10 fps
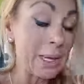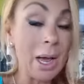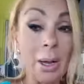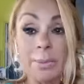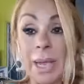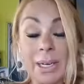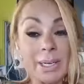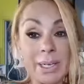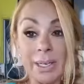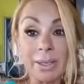now I'm
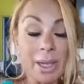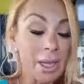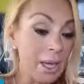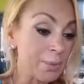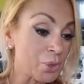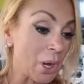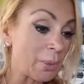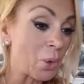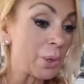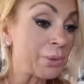editing,
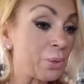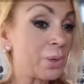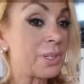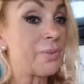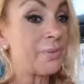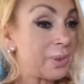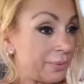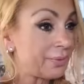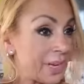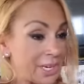I'm going through a
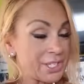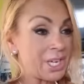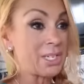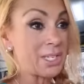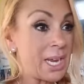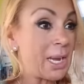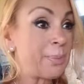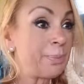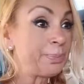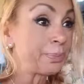VHS
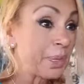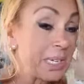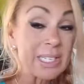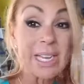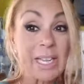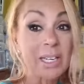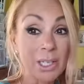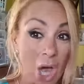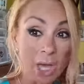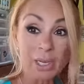tape, and it's taken a
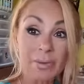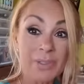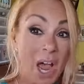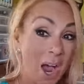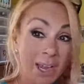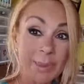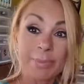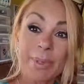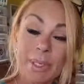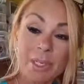lot of
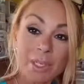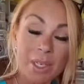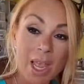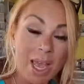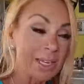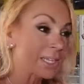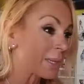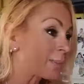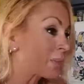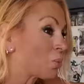time, and as
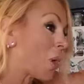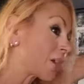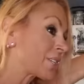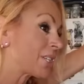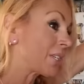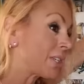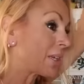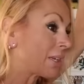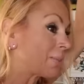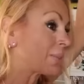I'm watching it,
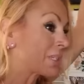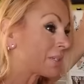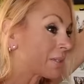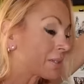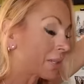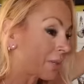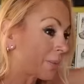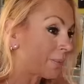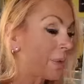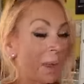and I'm
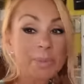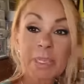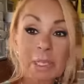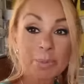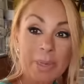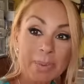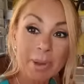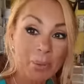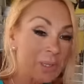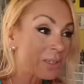just spinning
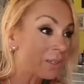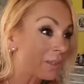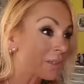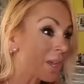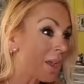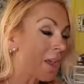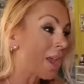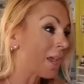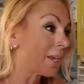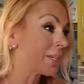my wheels,
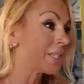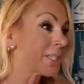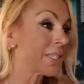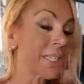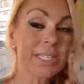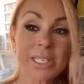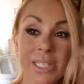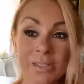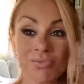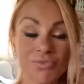and I just need to
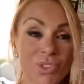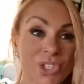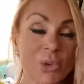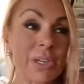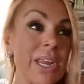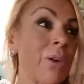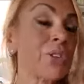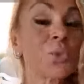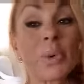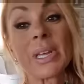just do it. Now
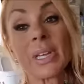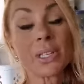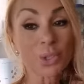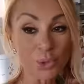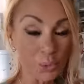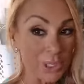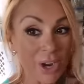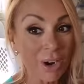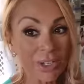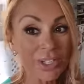it's the weekend, so it's really
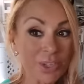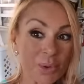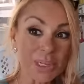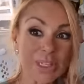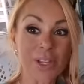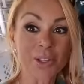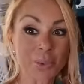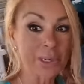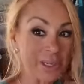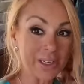hard to do anything on the
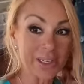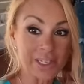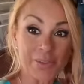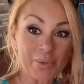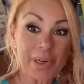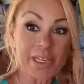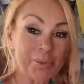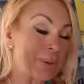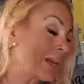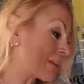weekend, because everyone has
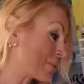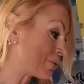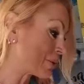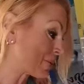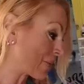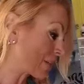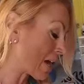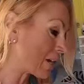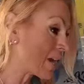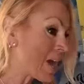plans doing stuff like
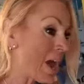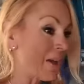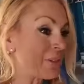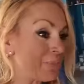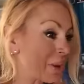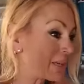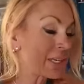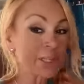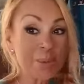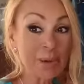that, and then
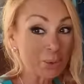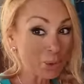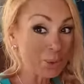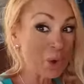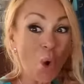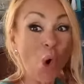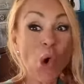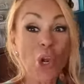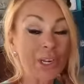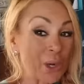Monday is my grocery
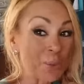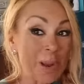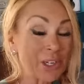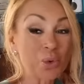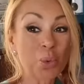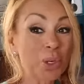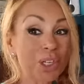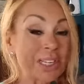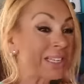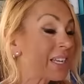haul, and I go back to
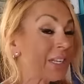work, and